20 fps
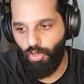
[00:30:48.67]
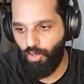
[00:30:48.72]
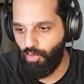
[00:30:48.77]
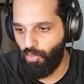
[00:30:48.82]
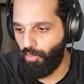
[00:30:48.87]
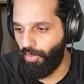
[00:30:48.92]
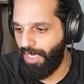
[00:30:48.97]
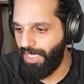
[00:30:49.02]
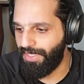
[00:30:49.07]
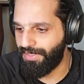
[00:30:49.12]
or
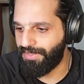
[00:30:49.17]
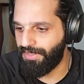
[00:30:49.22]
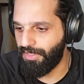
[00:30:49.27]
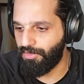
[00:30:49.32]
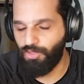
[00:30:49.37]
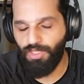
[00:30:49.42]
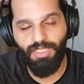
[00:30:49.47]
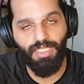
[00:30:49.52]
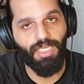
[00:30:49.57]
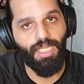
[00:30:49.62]
why
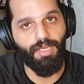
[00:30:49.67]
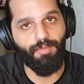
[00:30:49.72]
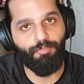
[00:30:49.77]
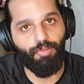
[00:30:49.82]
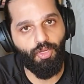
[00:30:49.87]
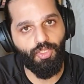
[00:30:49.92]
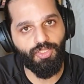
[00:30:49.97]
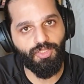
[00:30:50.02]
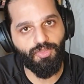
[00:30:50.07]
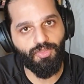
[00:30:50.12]
it's not written
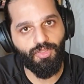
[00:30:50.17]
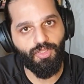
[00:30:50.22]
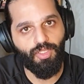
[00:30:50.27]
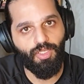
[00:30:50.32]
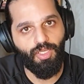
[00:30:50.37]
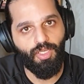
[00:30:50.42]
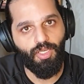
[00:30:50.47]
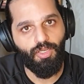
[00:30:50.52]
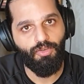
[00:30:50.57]
in books